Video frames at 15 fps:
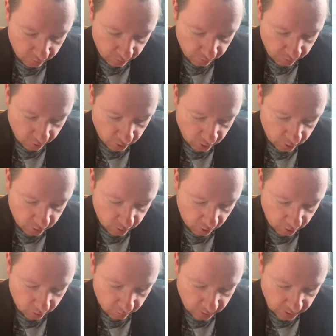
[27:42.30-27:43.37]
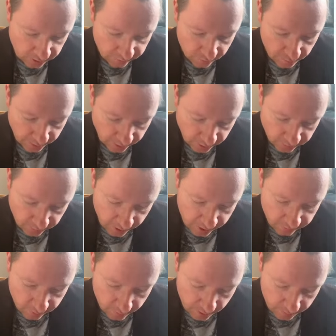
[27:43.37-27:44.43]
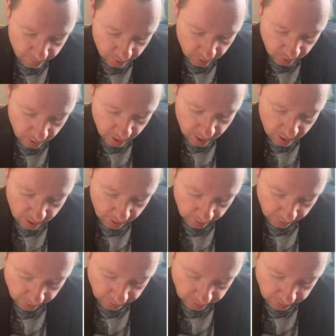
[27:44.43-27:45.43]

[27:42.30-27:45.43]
the first circle is 7 minus 5, remember, and the